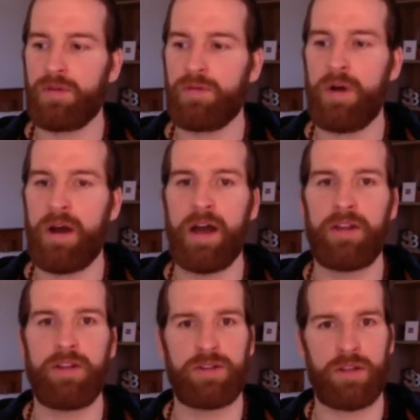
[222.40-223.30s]
where
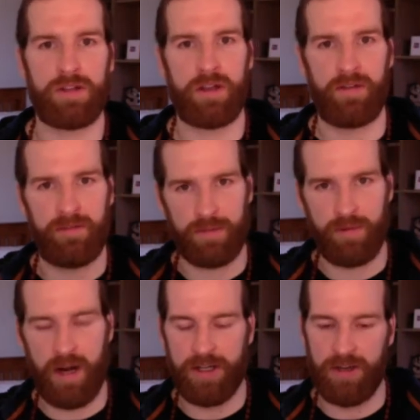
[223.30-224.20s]
there's this sort of
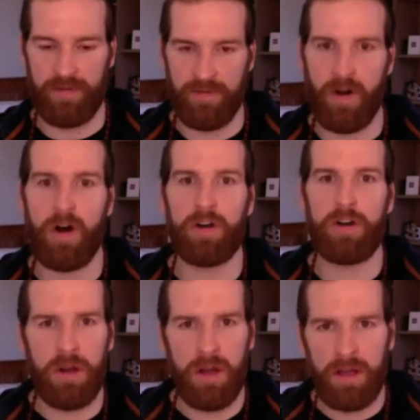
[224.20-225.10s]
depression, a fog,
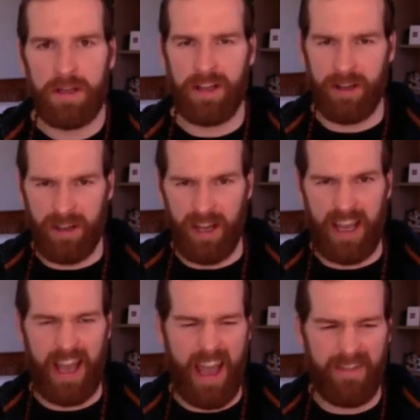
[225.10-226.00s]
like
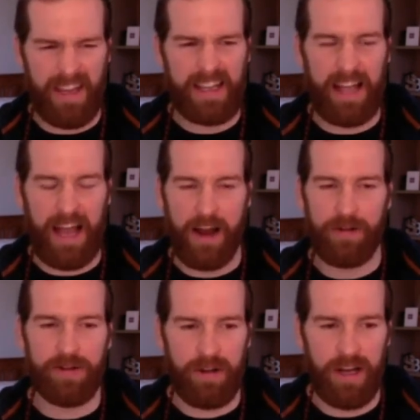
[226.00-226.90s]
a heavy
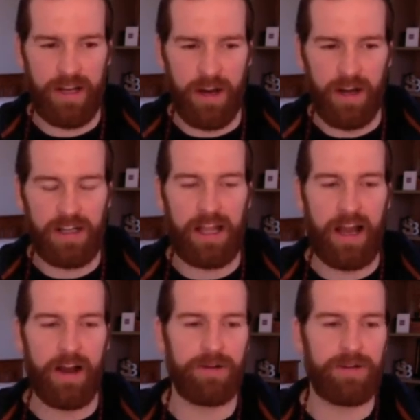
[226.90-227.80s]
cloud, grey dark
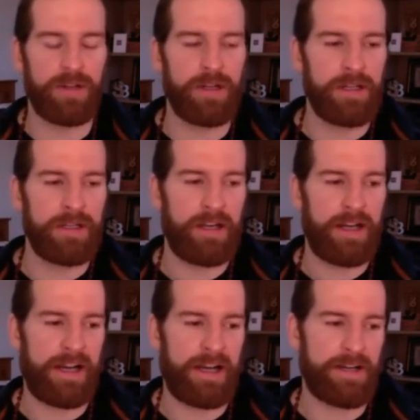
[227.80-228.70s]
cloud.
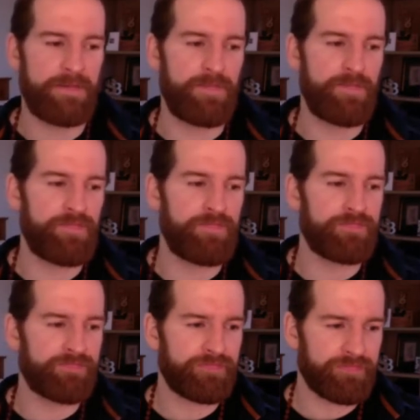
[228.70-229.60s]

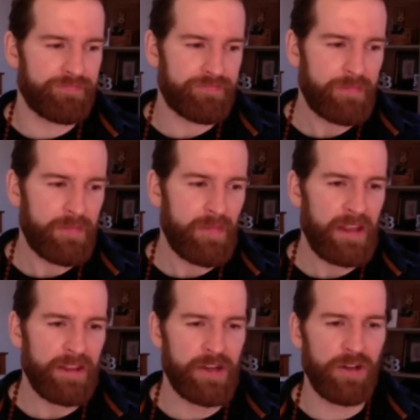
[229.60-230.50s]

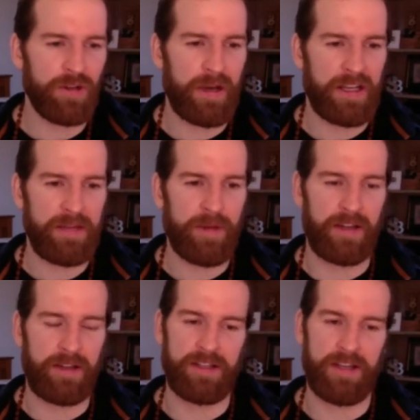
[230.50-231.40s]
They call it panema,
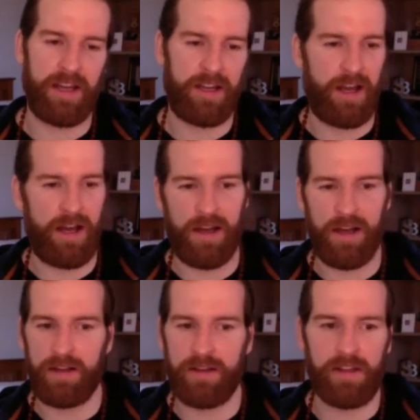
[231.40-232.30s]
and they say
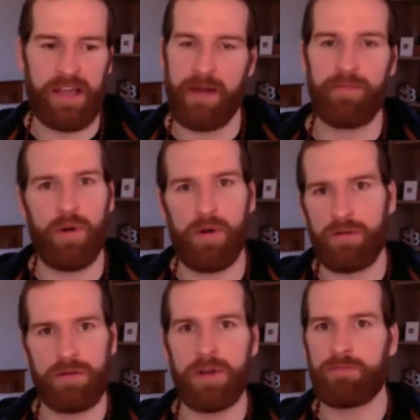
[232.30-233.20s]
the Kambo
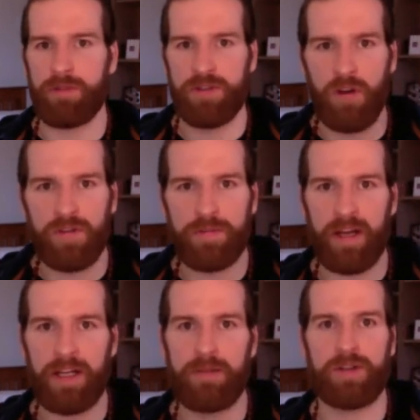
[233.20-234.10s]
resolves
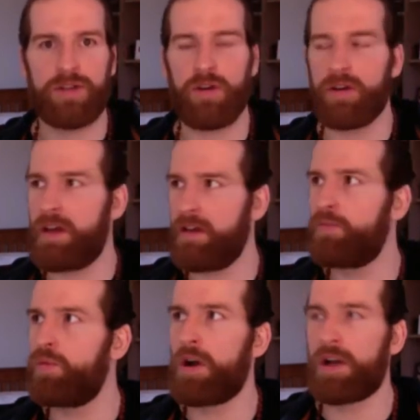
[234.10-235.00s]
panema. So it
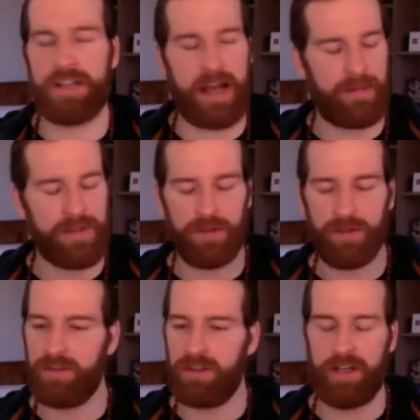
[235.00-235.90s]
works
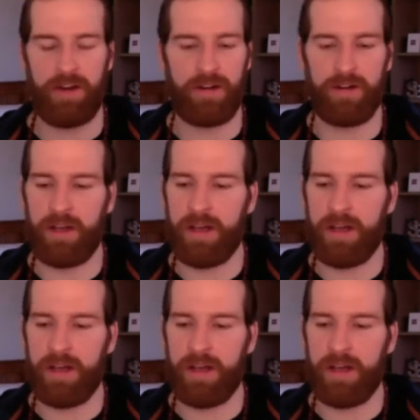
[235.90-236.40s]
absolutely on